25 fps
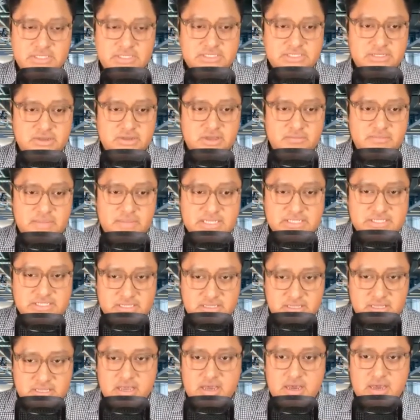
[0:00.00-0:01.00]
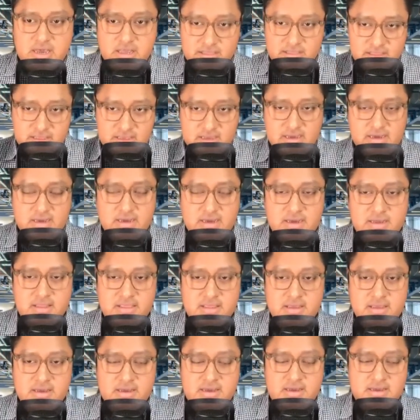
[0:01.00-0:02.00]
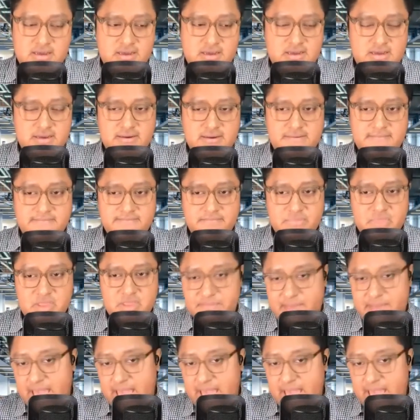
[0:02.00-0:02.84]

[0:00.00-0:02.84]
which you had mentioned, the